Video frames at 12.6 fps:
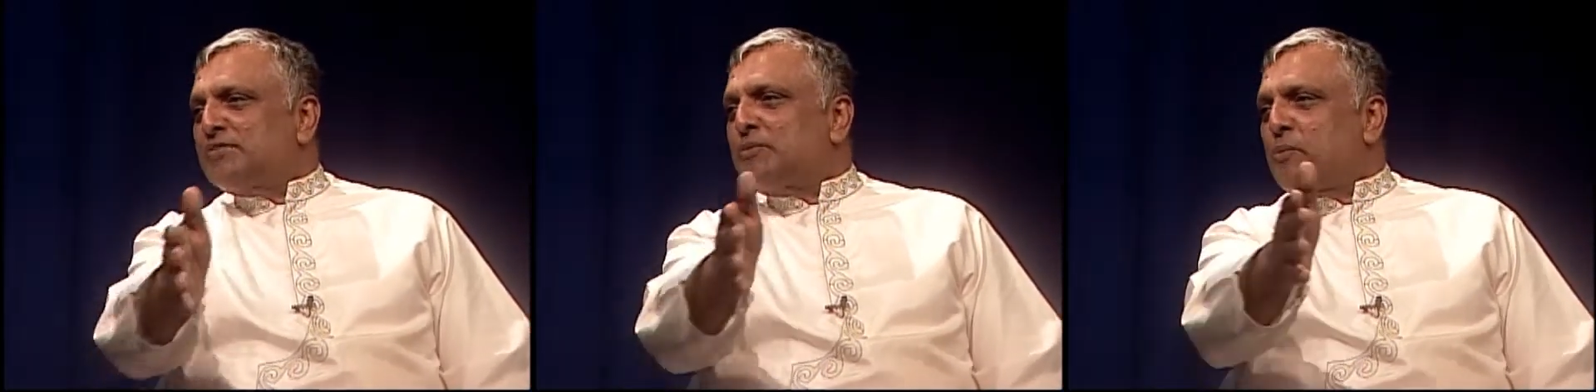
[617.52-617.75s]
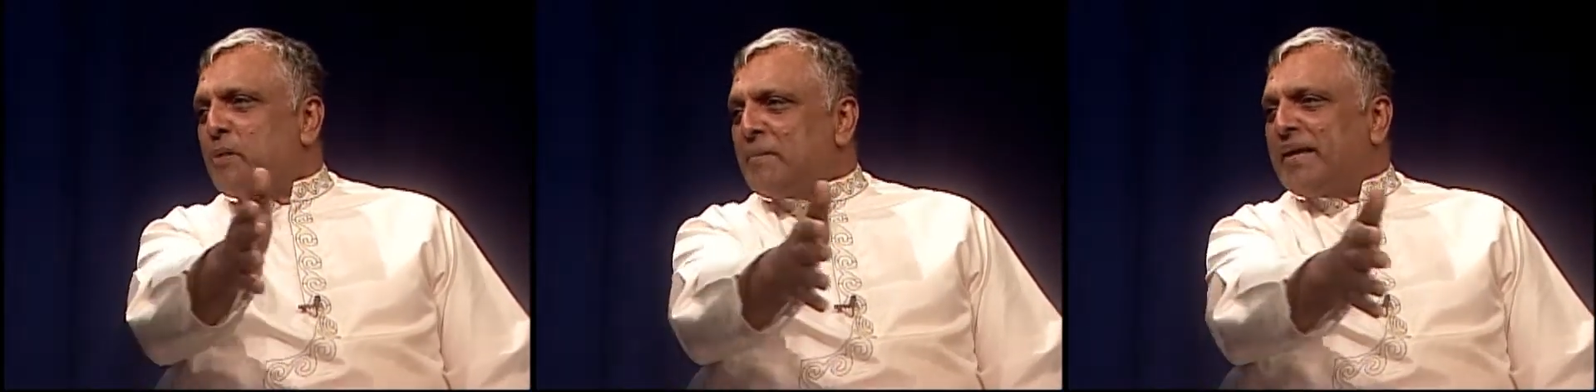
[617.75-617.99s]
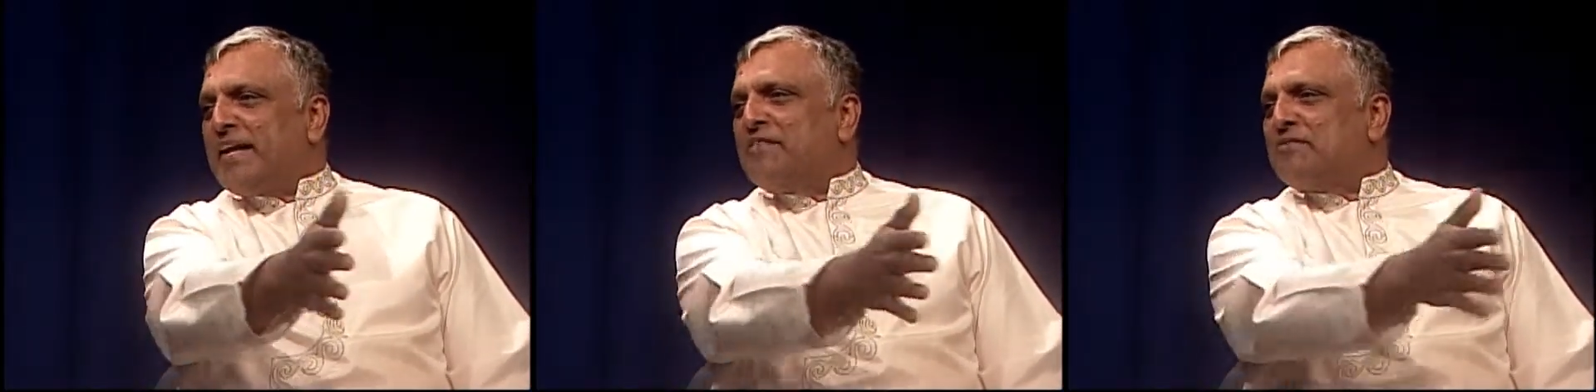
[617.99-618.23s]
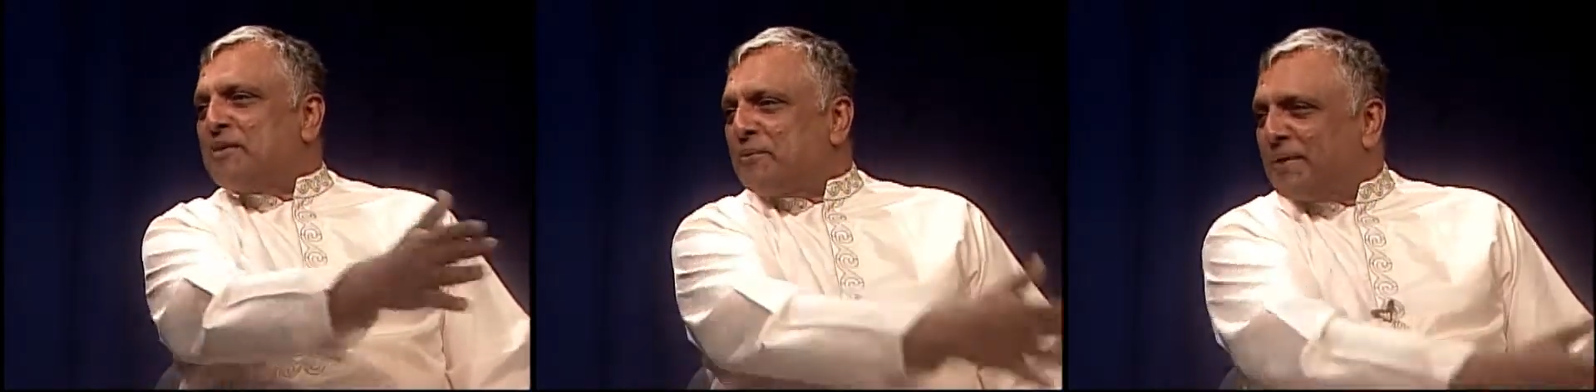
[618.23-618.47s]
for women
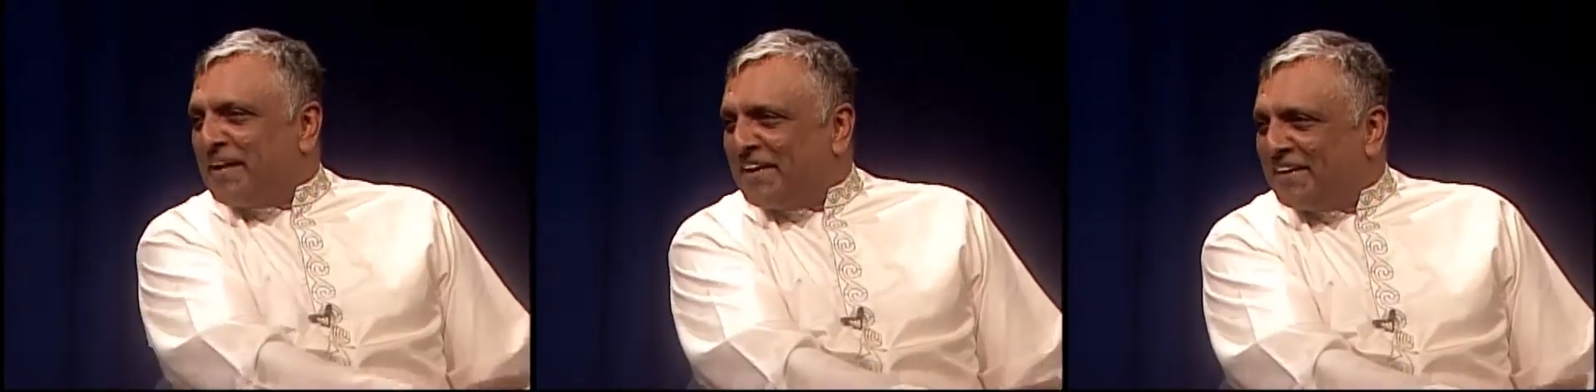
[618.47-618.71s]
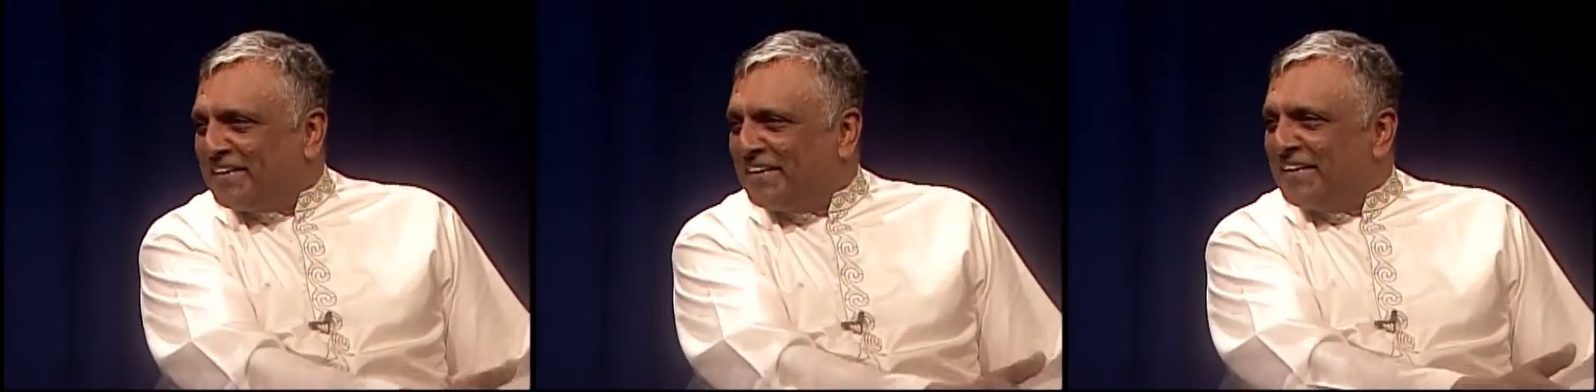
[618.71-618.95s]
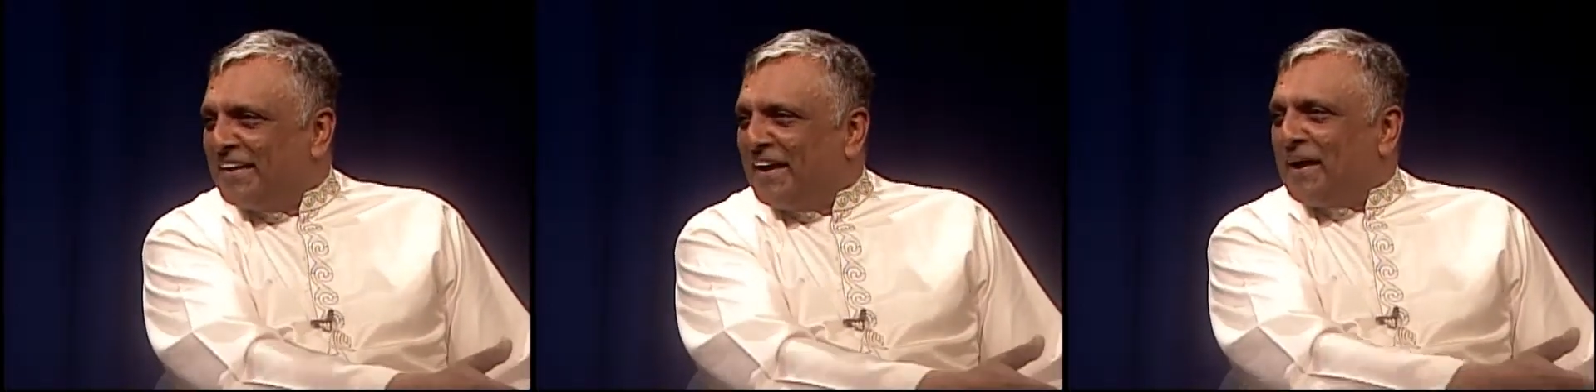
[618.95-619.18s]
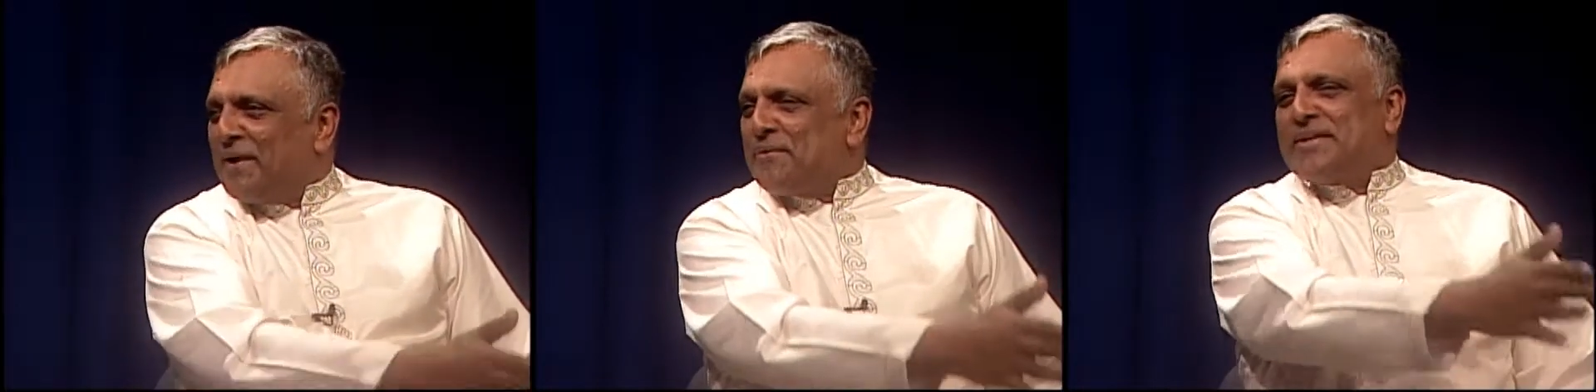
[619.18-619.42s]
everywhere.
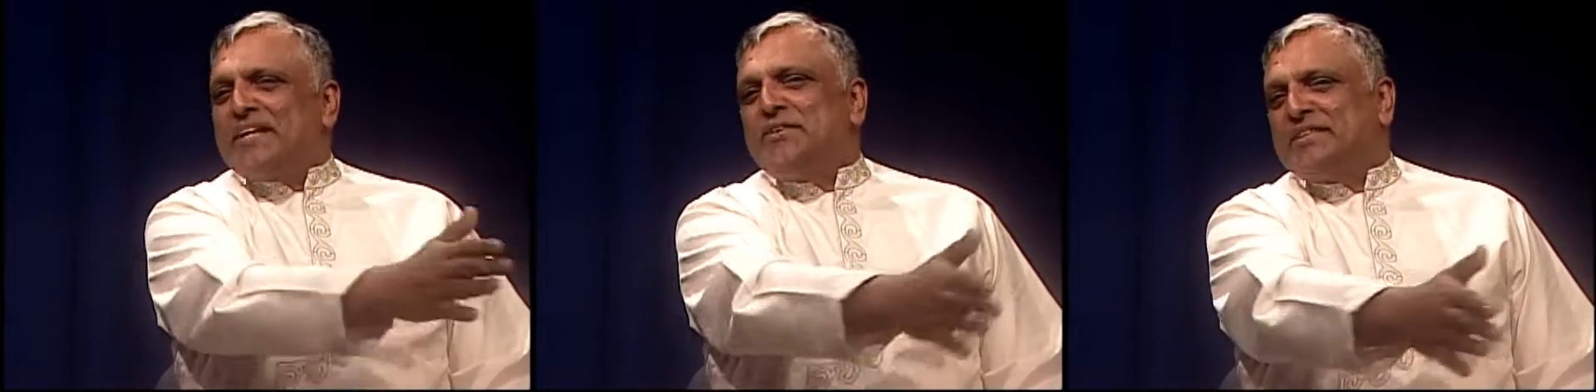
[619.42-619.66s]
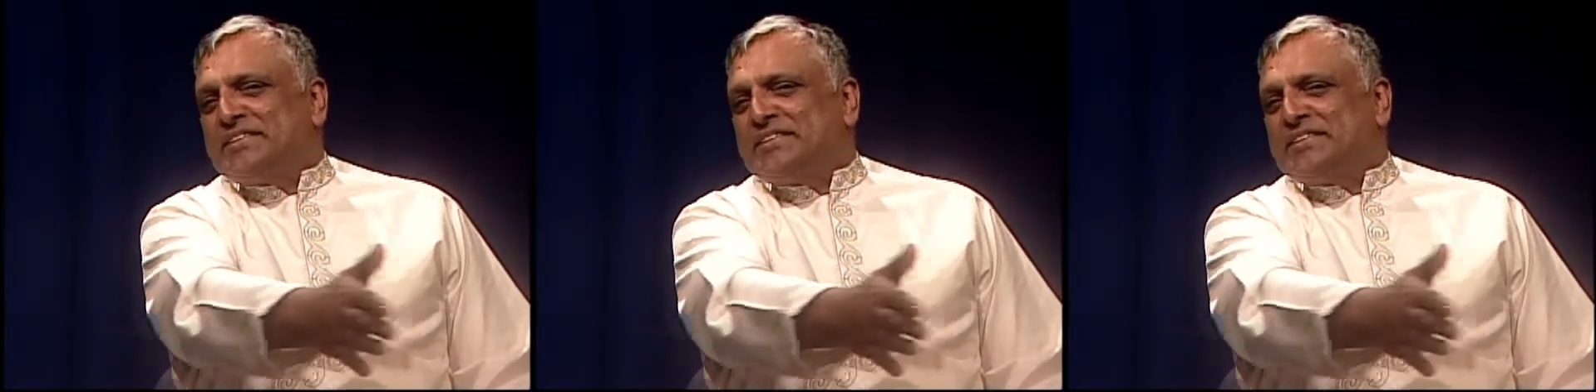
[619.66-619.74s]
How can you